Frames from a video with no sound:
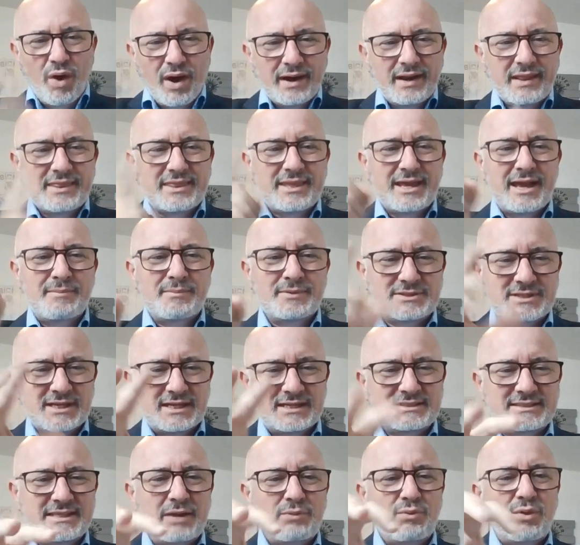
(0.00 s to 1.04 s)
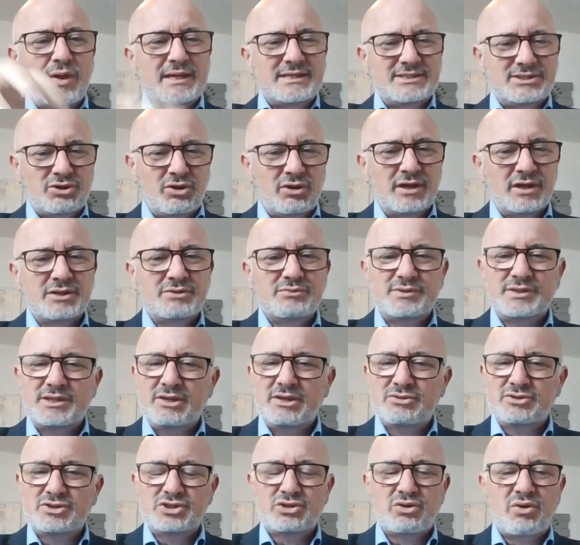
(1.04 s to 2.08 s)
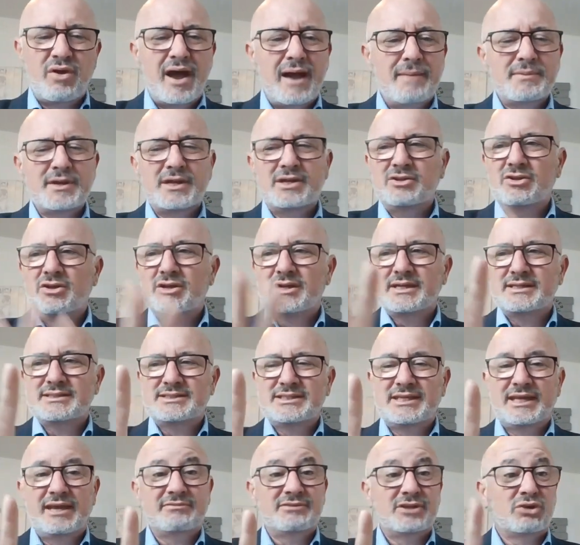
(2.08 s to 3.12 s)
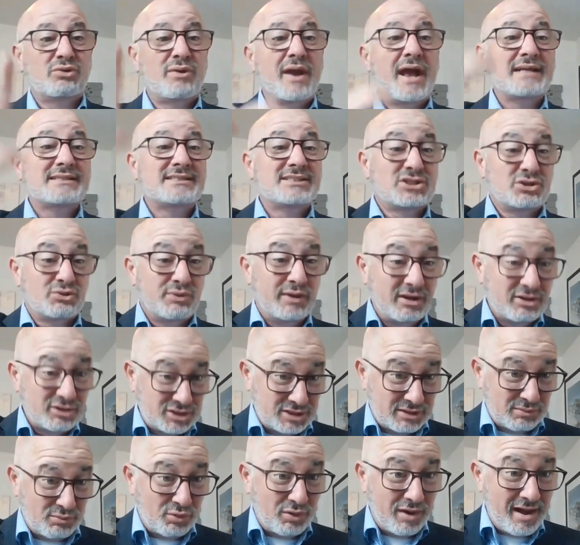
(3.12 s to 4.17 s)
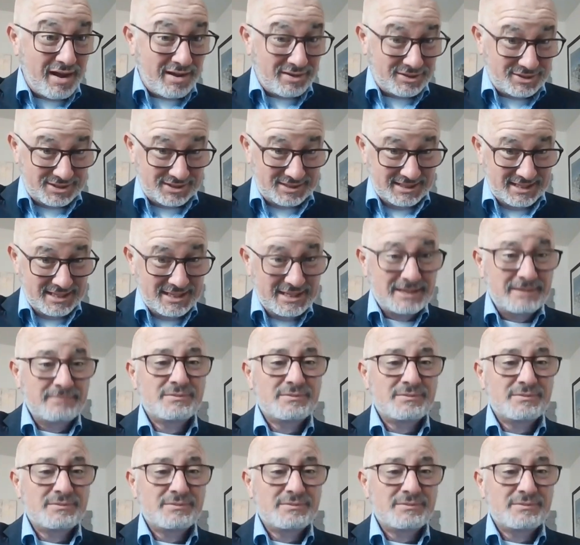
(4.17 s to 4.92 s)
one of them is going to say, well, I started with you, so I'm going to look and see if the grass is greener somewhere else.